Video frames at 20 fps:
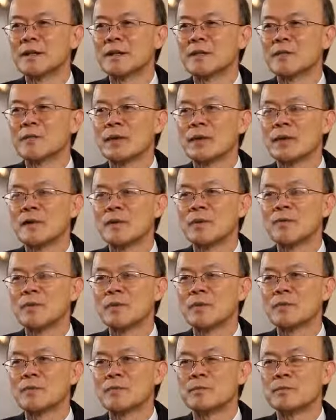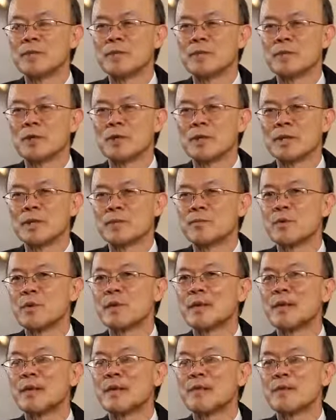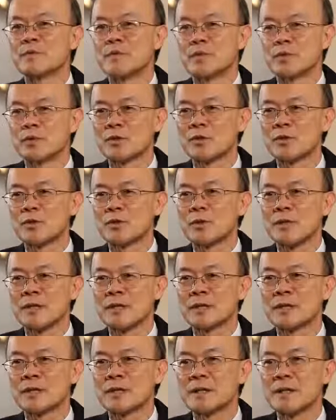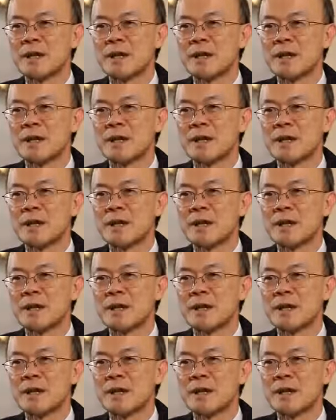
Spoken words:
when it would show its brilliance for 2 weeks